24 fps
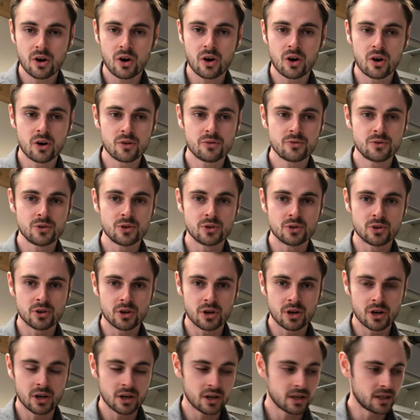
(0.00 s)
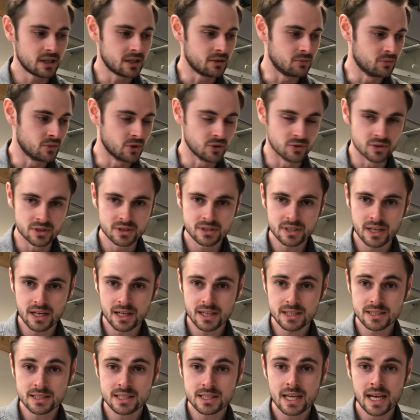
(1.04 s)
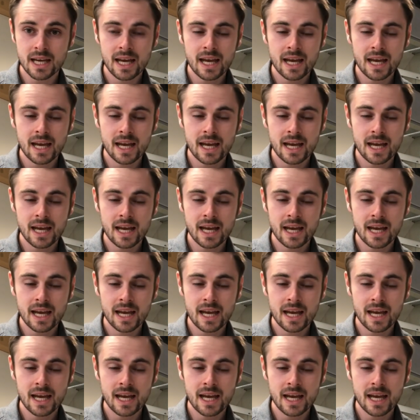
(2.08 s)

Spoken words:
of your immune cells,